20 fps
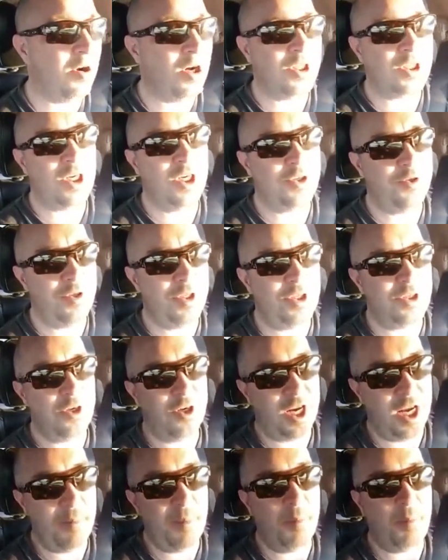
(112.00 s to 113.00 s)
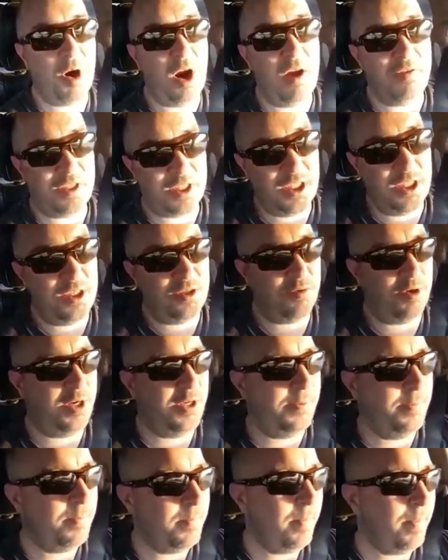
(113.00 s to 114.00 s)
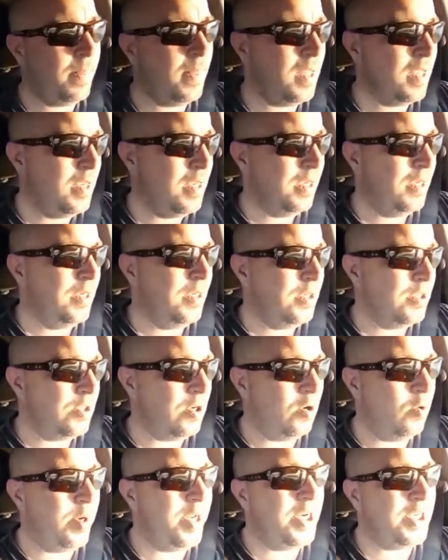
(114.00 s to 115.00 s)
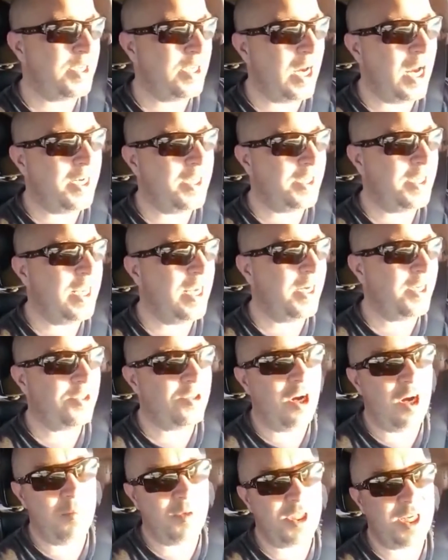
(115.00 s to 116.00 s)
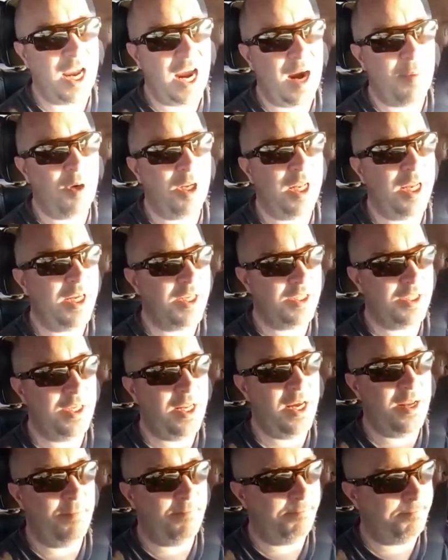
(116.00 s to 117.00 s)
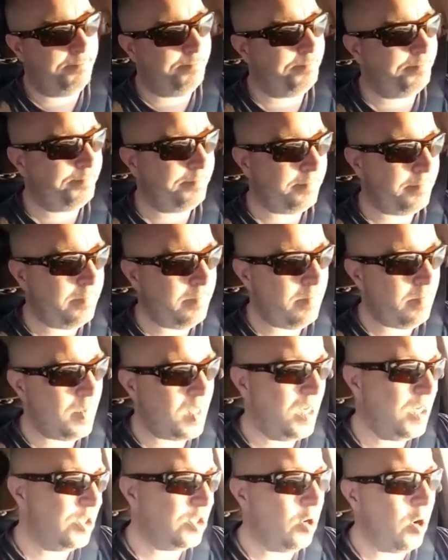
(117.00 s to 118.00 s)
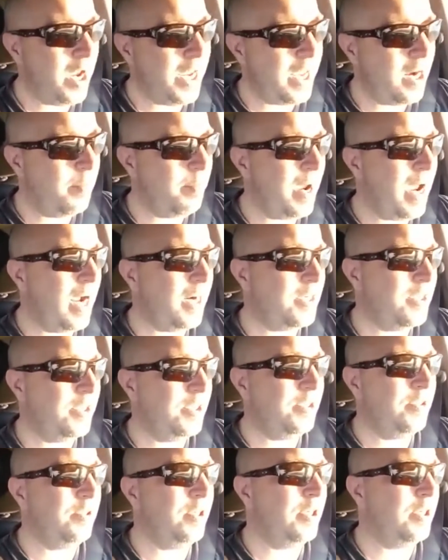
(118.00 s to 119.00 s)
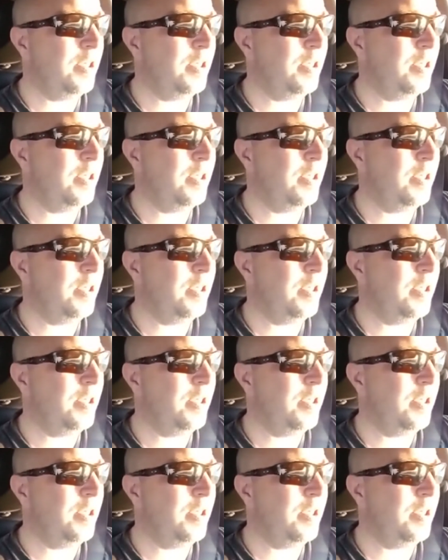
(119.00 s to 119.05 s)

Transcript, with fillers: country Sergei Bobrovskis, right? So we decide to take a Thomas Cabriolet instead. So I get her back to the uh,